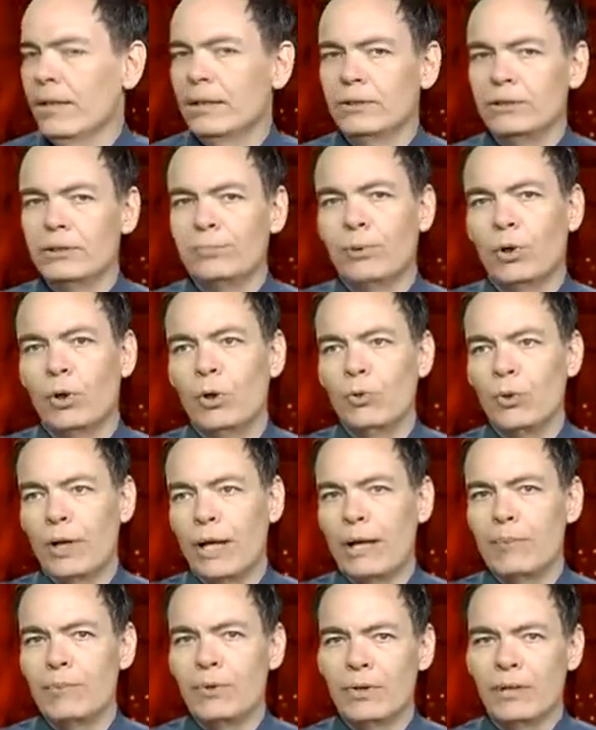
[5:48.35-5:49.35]
this
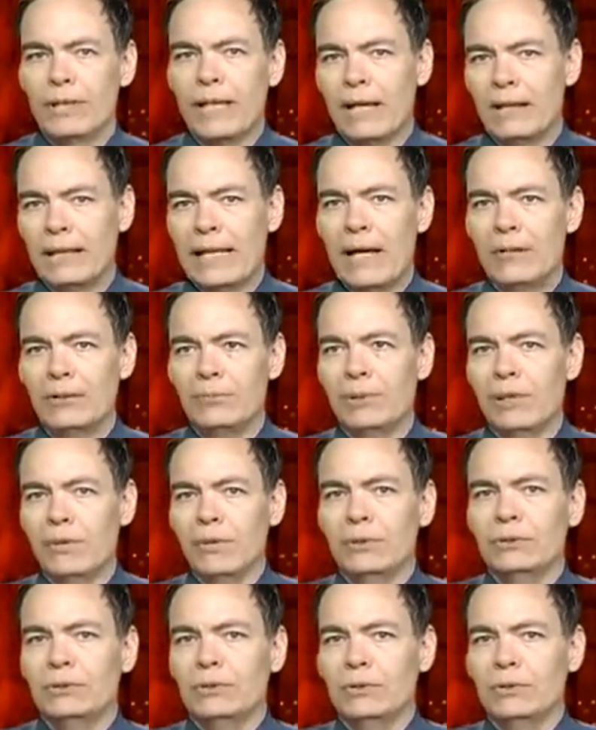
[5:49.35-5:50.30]
program where they're not allowed to be within